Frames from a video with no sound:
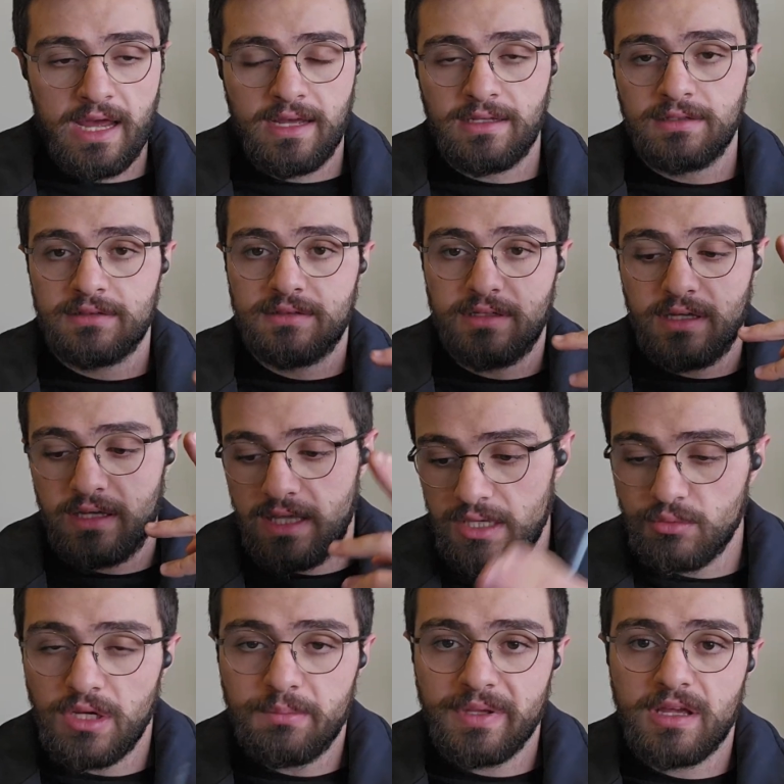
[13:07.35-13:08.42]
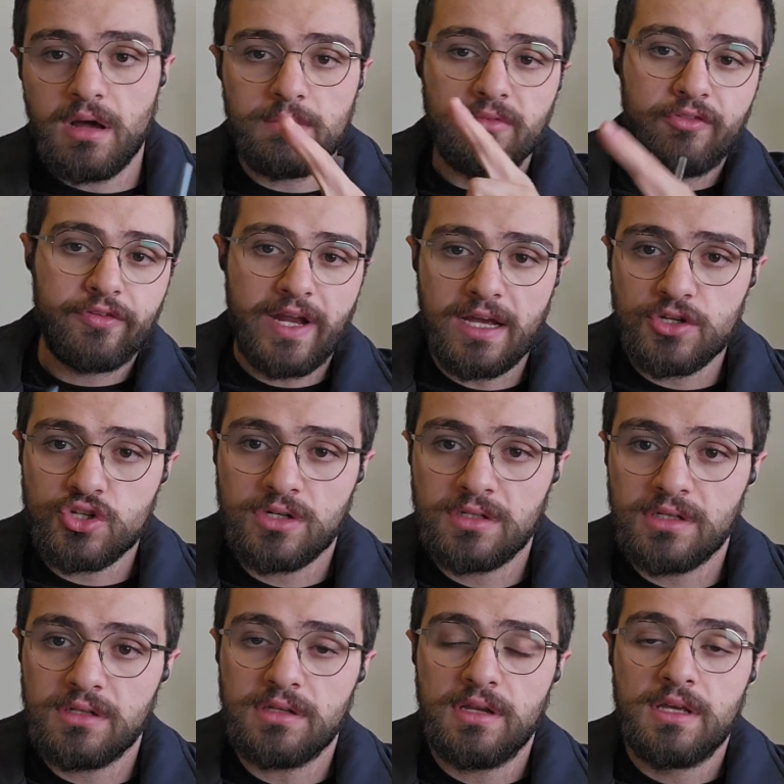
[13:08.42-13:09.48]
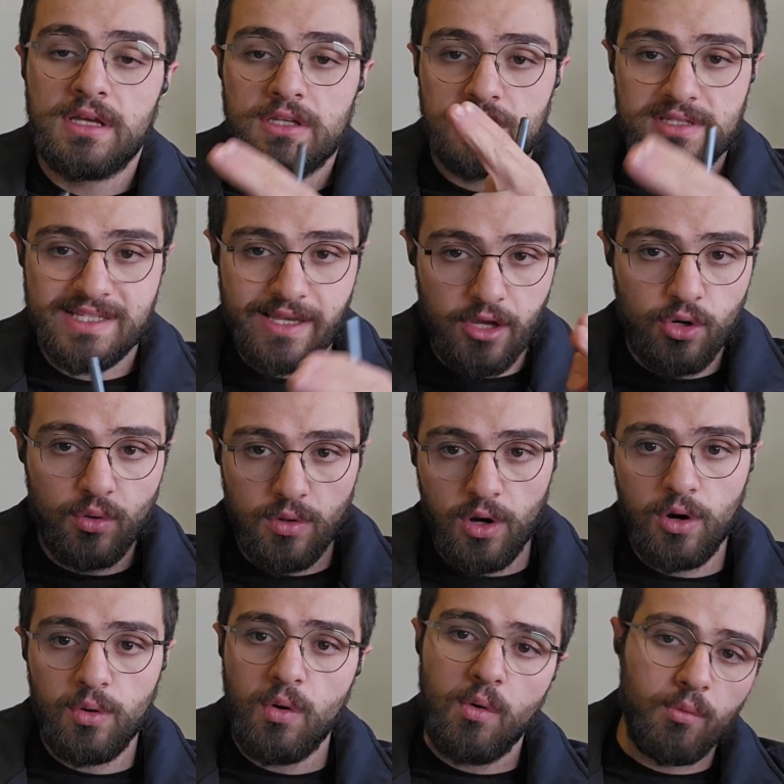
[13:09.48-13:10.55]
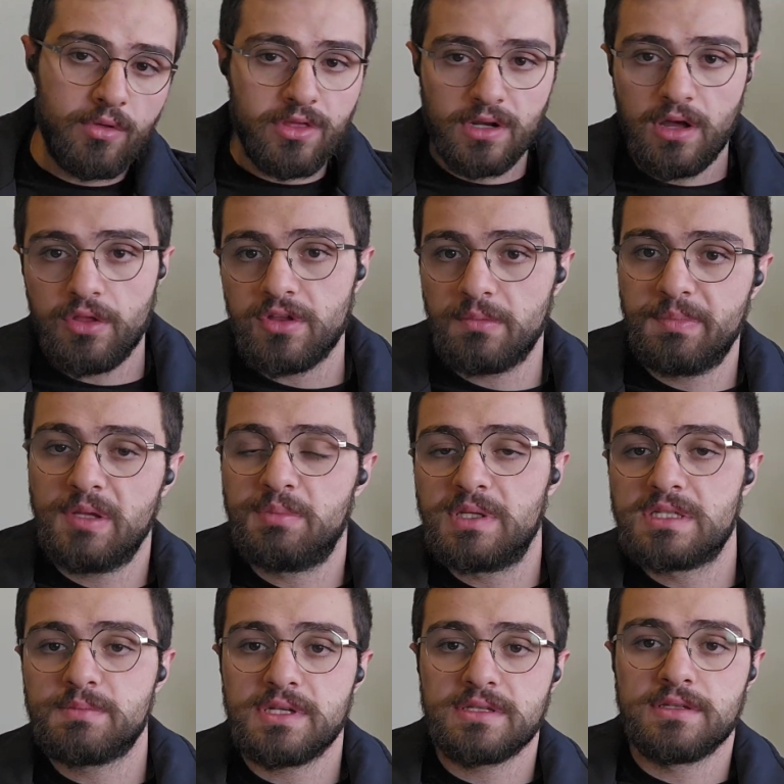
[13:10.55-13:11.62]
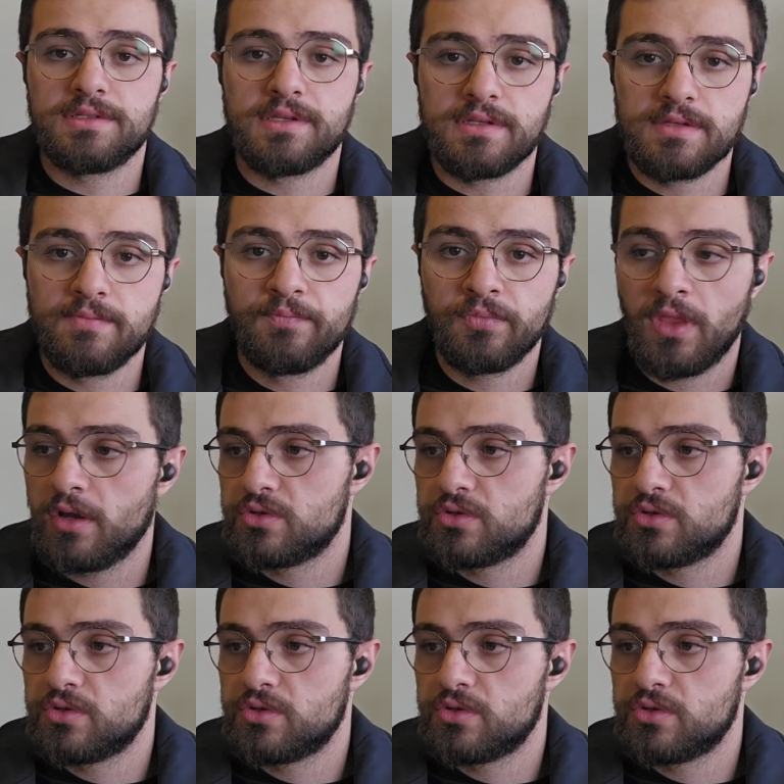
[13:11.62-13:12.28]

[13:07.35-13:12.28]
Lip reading: And he will become fractional COO within other people's businesses.